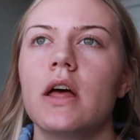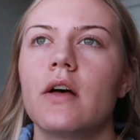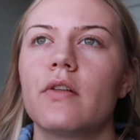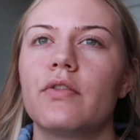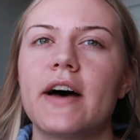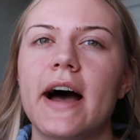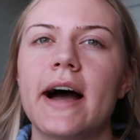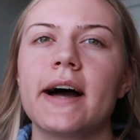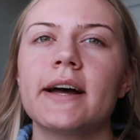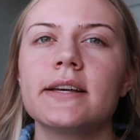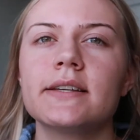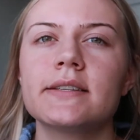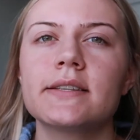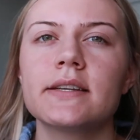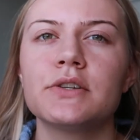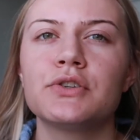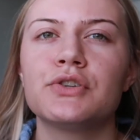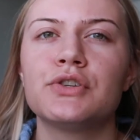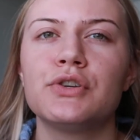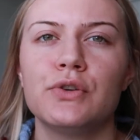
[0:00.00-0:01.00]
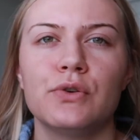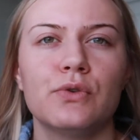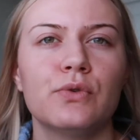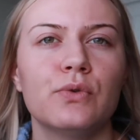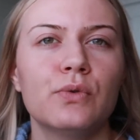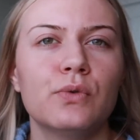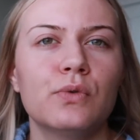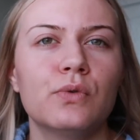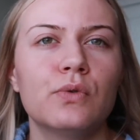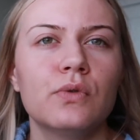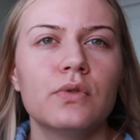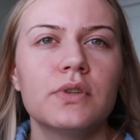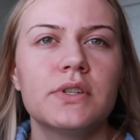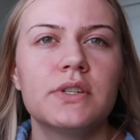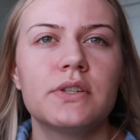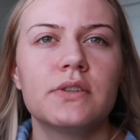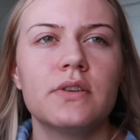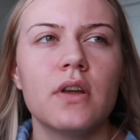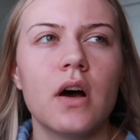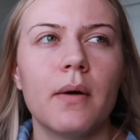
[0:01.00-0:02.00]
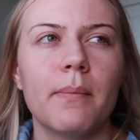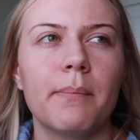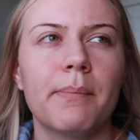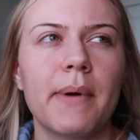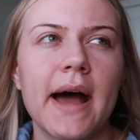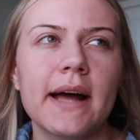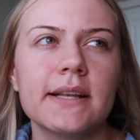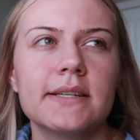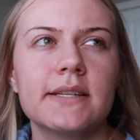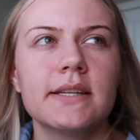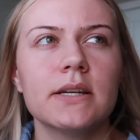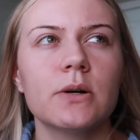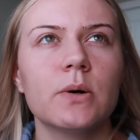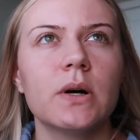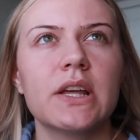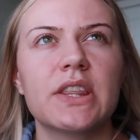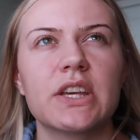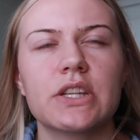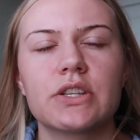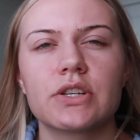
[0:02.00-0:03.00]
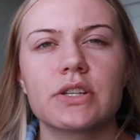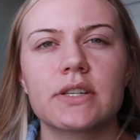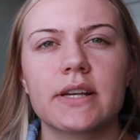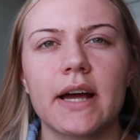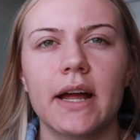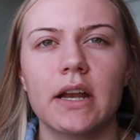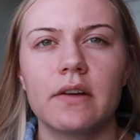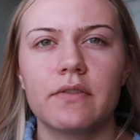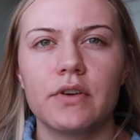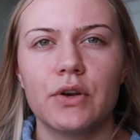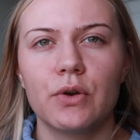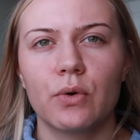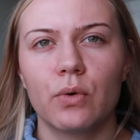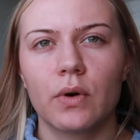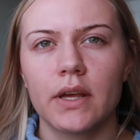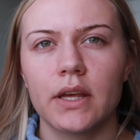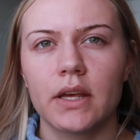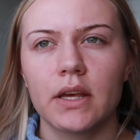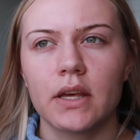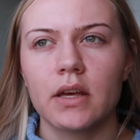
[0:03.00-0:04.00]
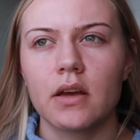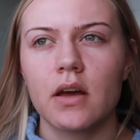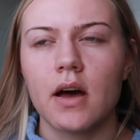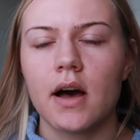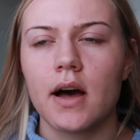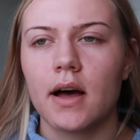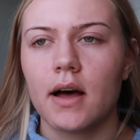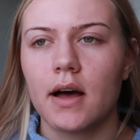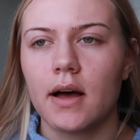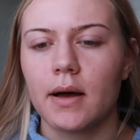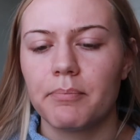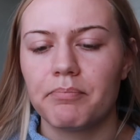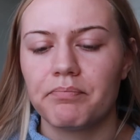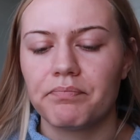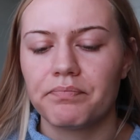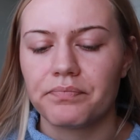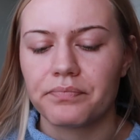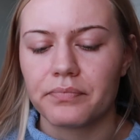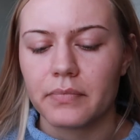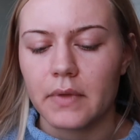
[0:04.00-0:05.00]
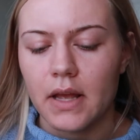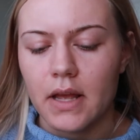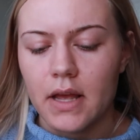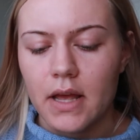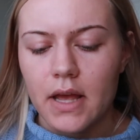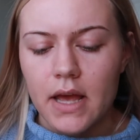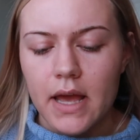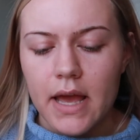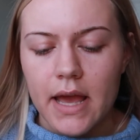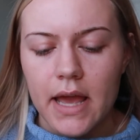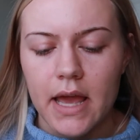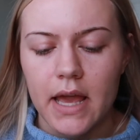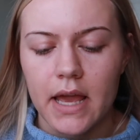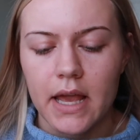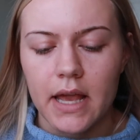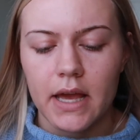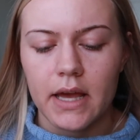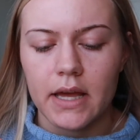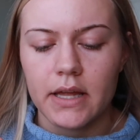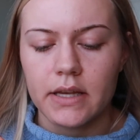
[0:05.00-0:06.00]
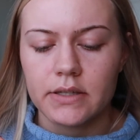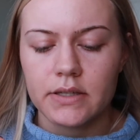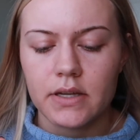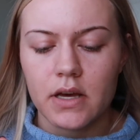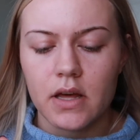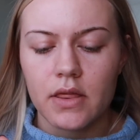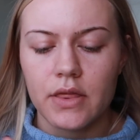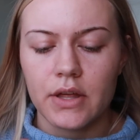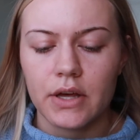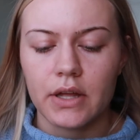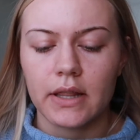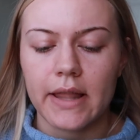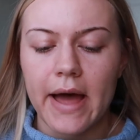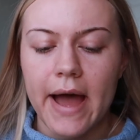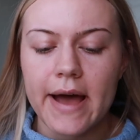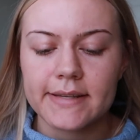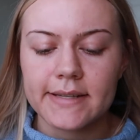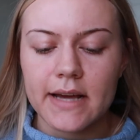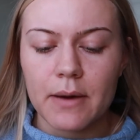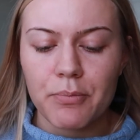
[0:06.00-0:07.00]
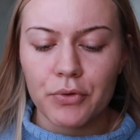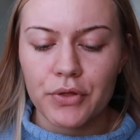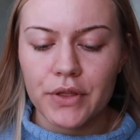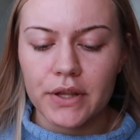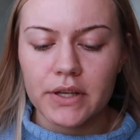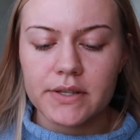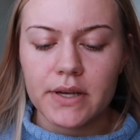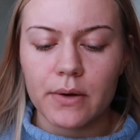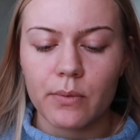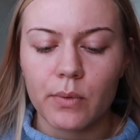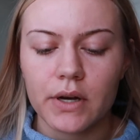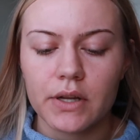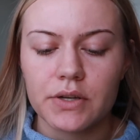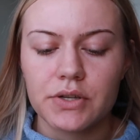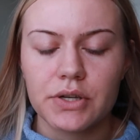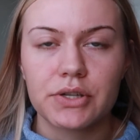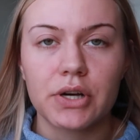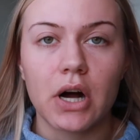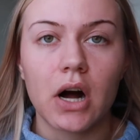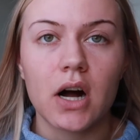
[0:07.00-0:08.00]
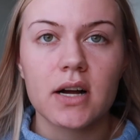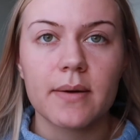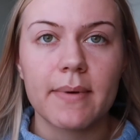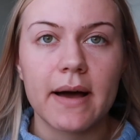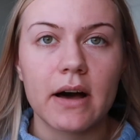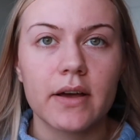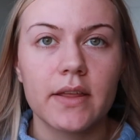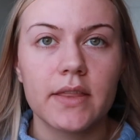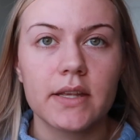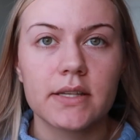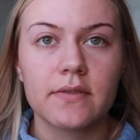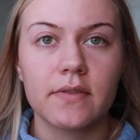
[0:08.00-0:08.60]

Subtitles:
that isn't too bad to deal with. It's just kind of annoying. And the last couple things I wanted to talk about in this